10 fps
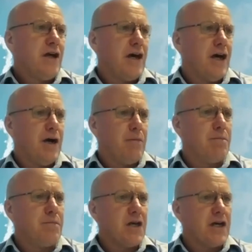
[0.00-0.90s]

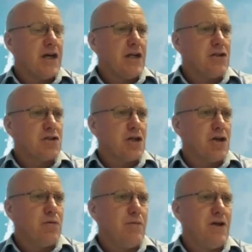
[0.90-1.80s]
Um, and
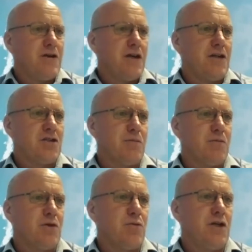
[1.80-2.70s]
so methane is
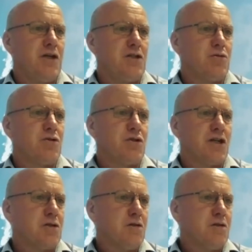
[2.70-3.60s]
something we need to
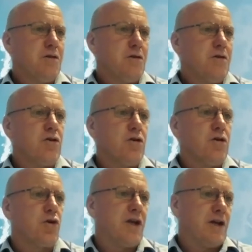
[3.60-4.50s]
address
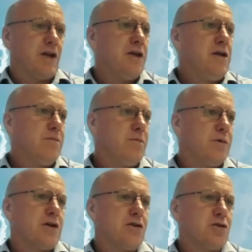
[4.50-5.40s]
quickly
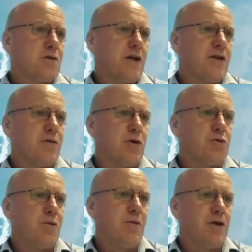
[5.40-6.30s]
because
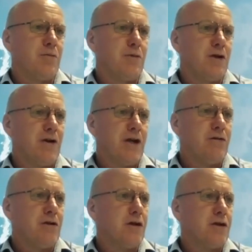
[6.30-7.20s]
otherwise we may not be
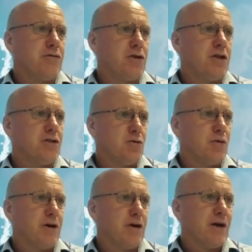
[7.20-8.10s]
around in 100 years to
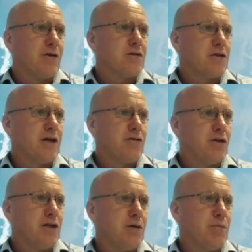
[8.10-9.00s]
worry about the
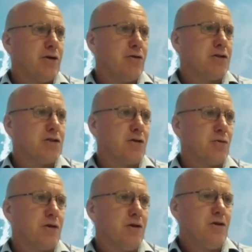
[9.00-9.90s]
100 year period. So
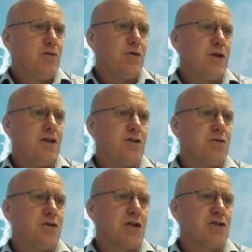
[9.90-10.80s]
we, we need
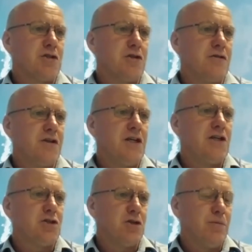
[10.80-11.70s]
to address the, the
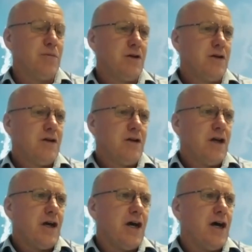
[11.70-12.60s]
near term.
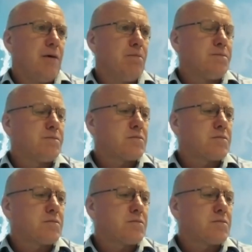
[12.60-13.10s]
Um,